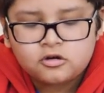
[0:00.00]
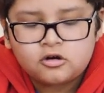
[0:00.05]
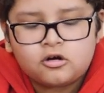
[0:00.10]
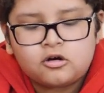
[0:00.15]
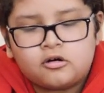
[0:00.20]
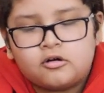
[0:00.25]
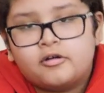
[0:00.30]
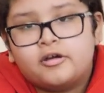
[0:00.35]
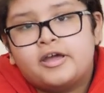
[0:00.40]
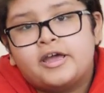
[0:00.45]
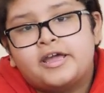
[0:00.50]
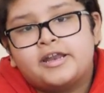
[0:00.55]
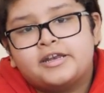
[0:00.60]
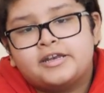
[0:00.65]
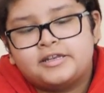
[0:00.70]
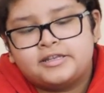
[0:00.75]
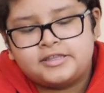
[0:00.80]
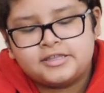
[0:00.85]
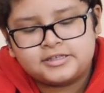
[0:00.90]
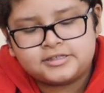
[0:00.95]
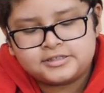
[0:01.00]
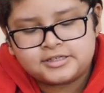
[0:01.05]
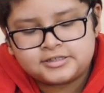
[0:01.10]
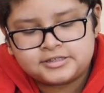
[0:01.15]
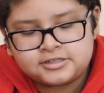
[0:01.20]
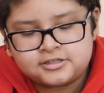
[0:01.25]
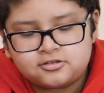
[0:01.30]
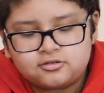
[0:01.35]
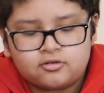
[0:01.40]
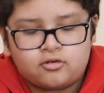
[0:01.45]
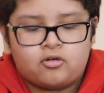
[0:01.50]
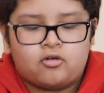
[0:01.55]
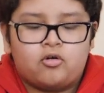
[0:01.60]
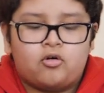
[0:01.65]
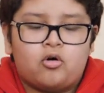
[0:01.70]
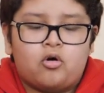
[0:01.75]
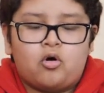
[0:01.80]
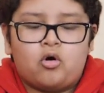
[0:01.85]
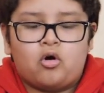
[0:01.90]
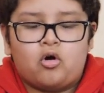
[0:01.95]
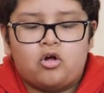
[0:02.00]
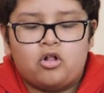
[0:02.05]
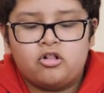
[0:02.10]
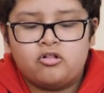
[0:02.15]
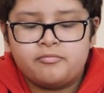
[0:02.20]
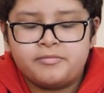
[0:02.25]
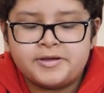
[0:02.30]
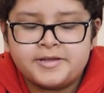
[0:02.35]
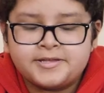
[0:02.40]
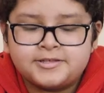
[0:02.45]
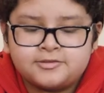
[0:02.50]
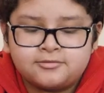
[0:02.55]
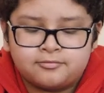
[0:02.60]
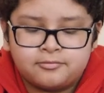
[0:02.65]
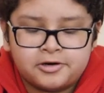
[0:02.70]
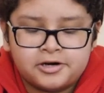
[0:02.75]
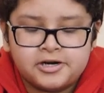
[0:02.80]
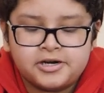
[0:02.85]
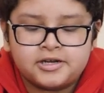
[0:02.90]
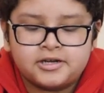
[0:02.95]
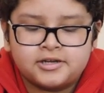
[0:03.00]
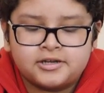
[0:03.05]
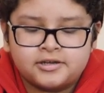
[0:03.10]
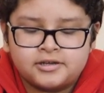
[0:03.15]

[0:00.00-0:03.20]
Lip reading: Oh, and this doesn't always work,